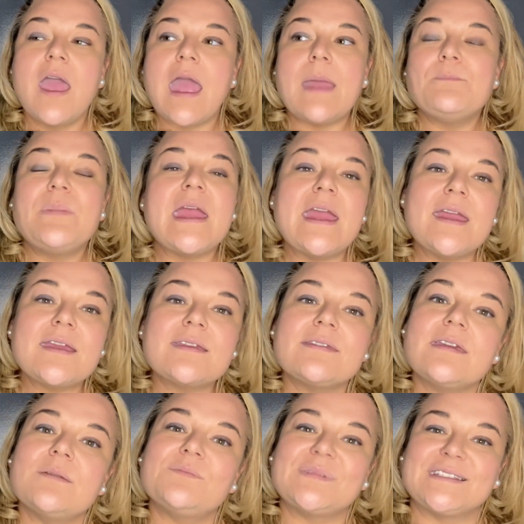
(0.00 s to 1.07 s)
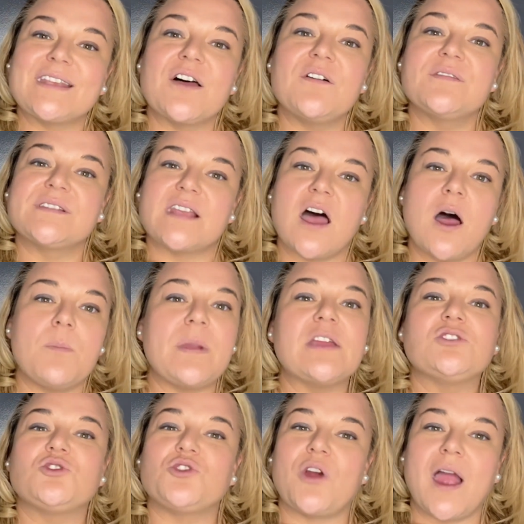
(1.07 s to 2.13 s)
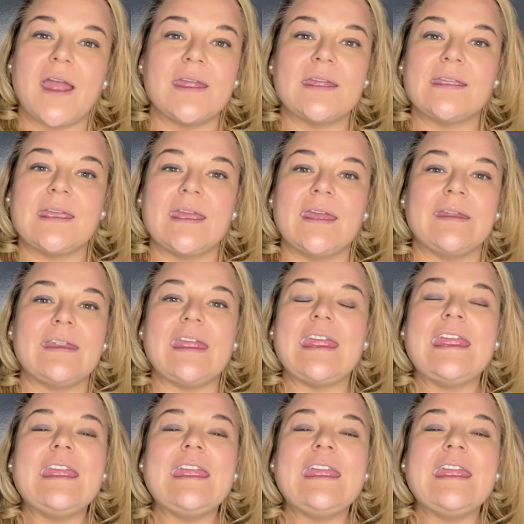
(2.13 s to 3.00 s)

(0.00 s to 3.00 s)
and pick themselves up and try again,